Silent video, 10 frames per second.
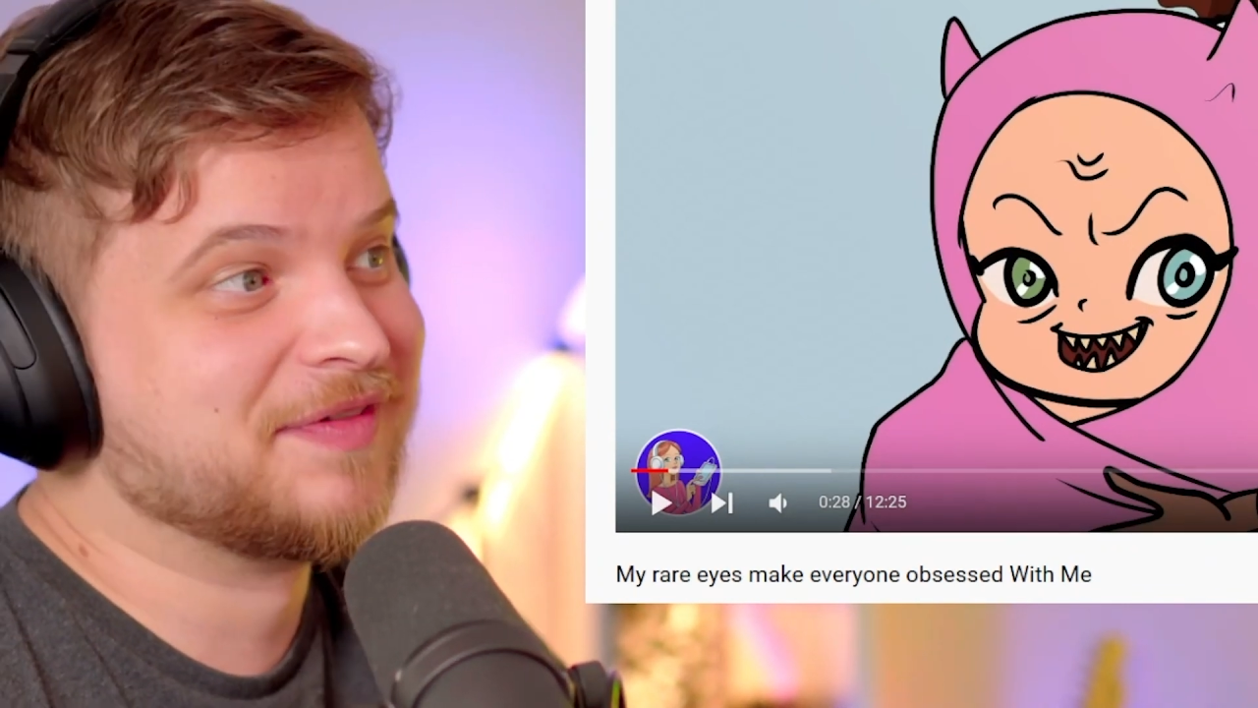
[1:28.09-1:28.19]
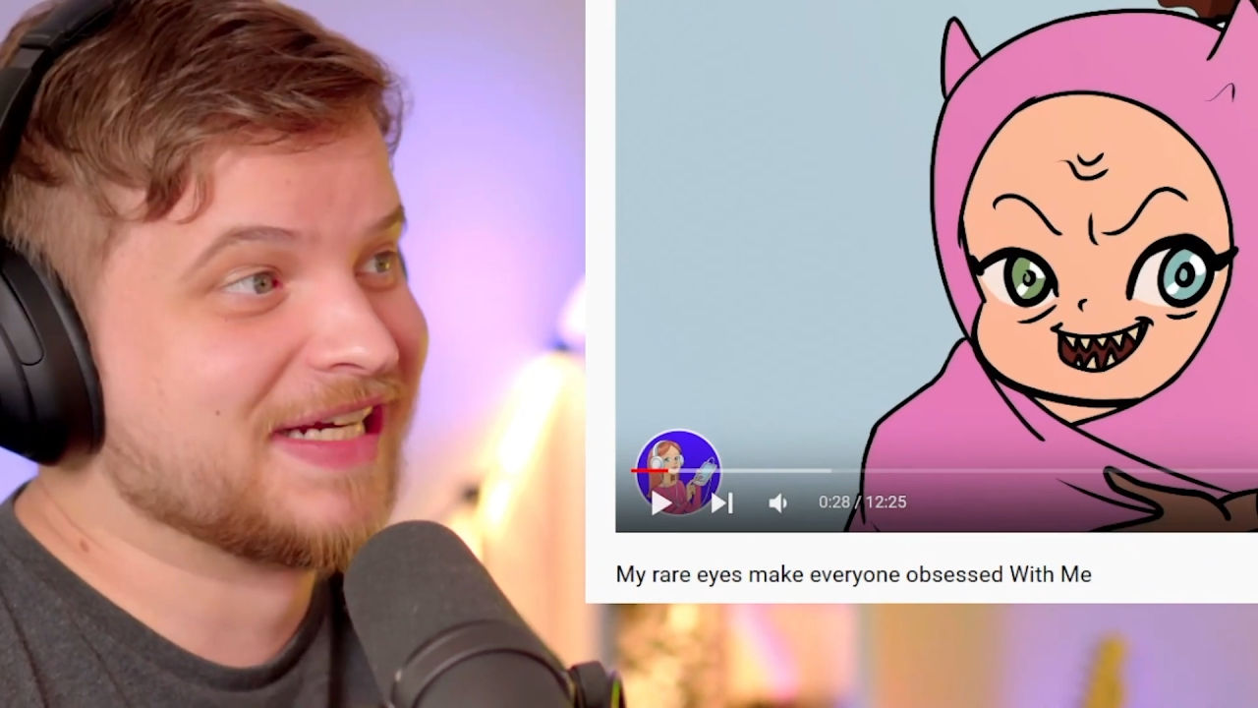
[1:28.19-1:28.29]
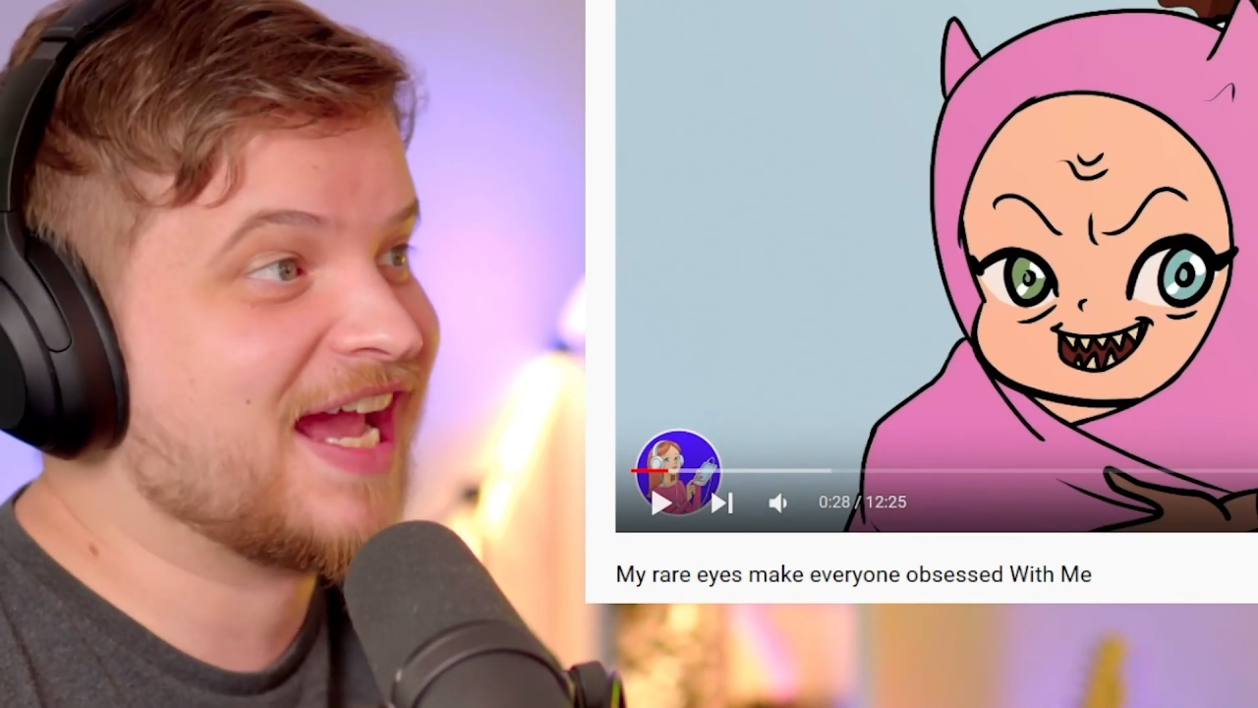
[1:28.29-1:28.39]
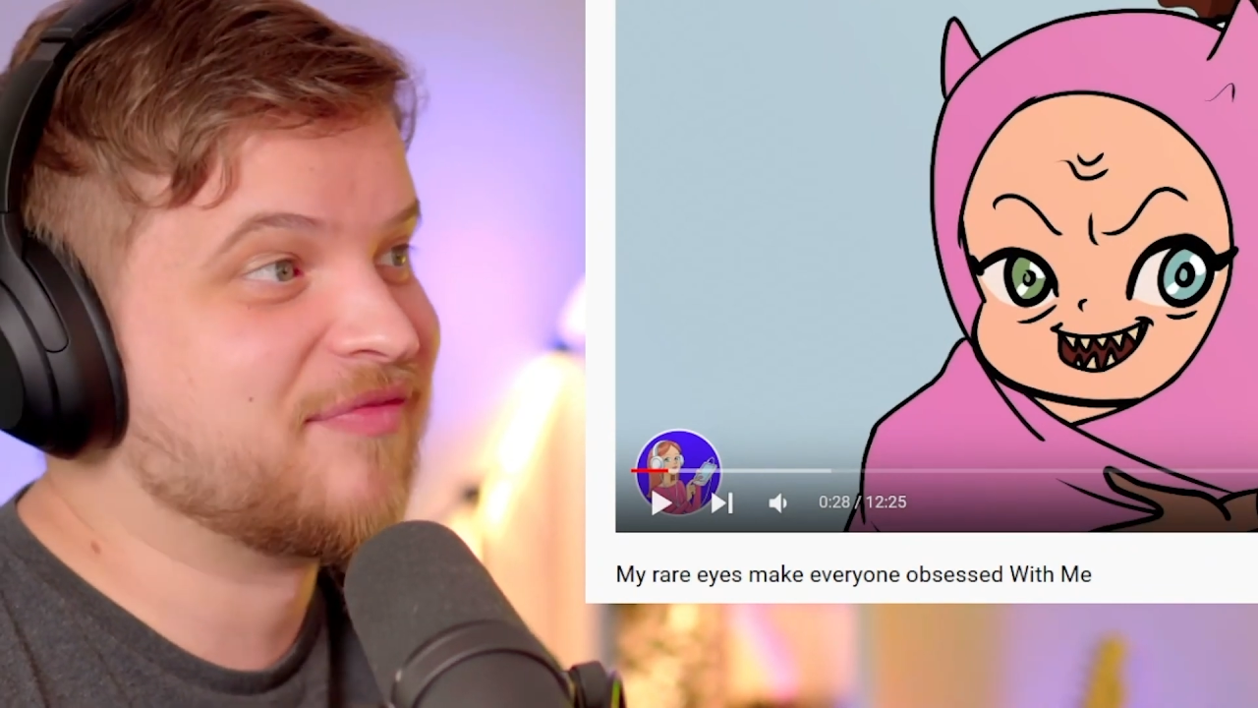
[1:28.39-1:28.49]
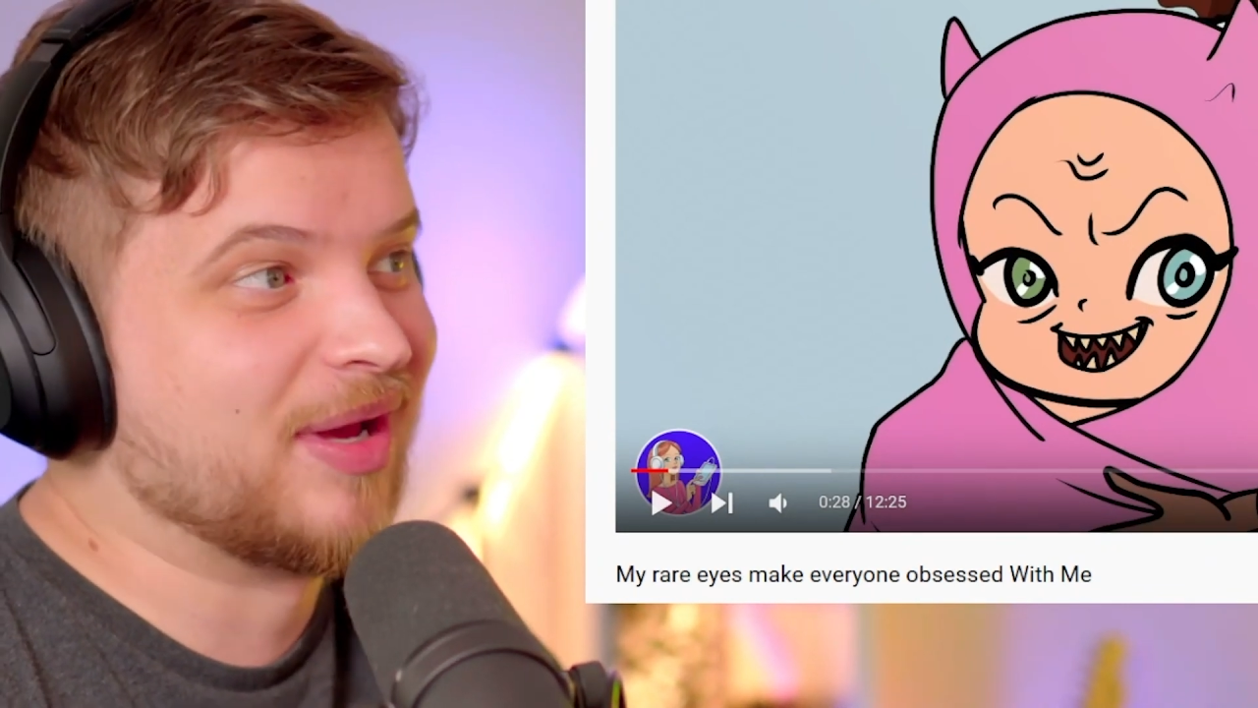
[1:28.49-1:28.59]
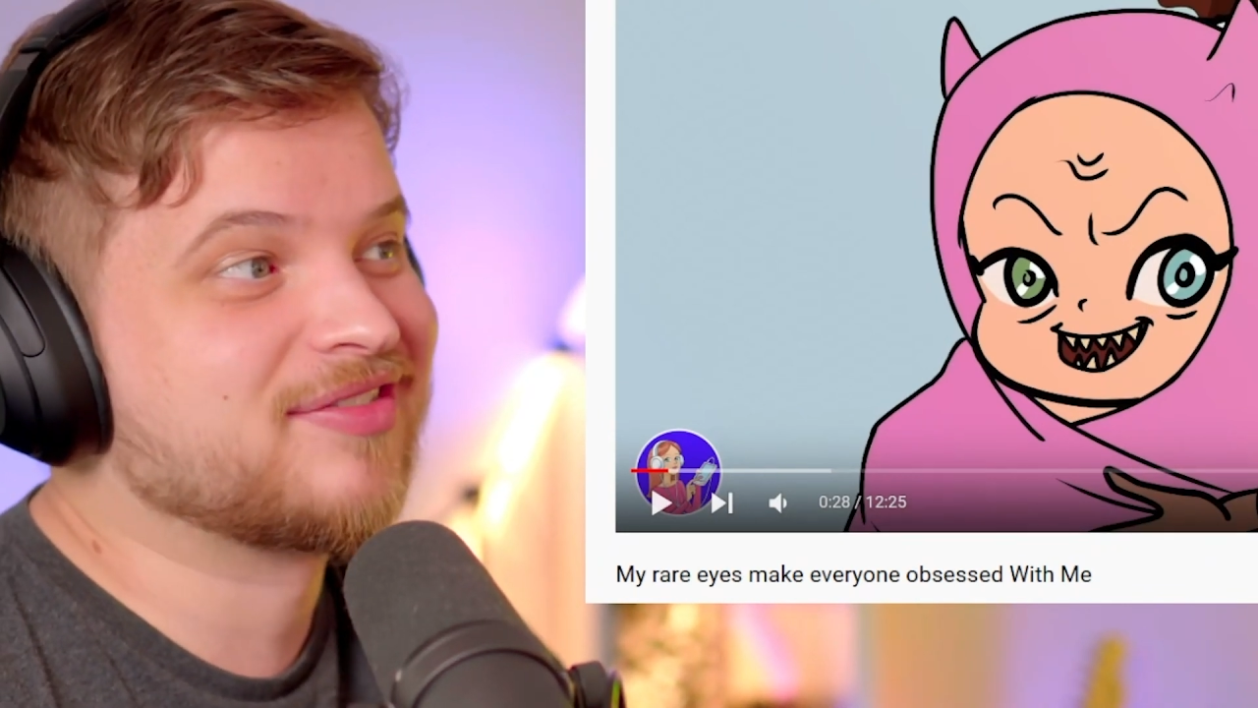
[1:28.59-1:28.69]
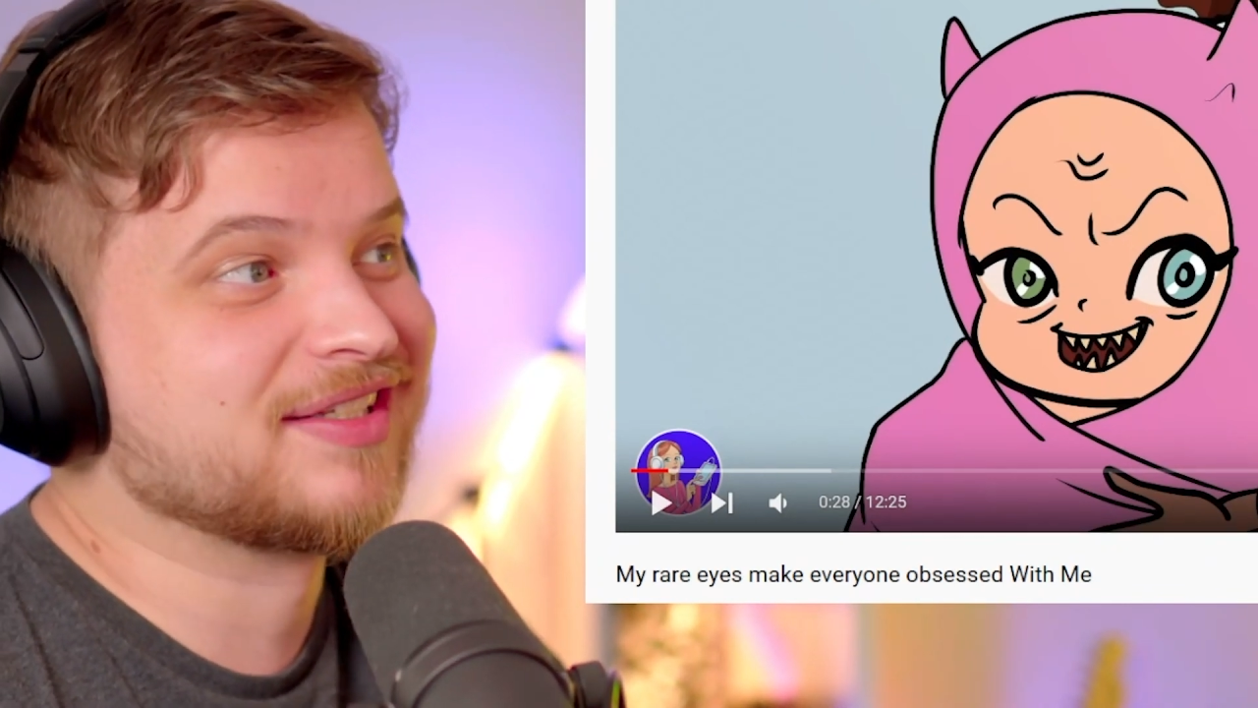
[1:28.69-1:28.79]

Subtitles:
gave birth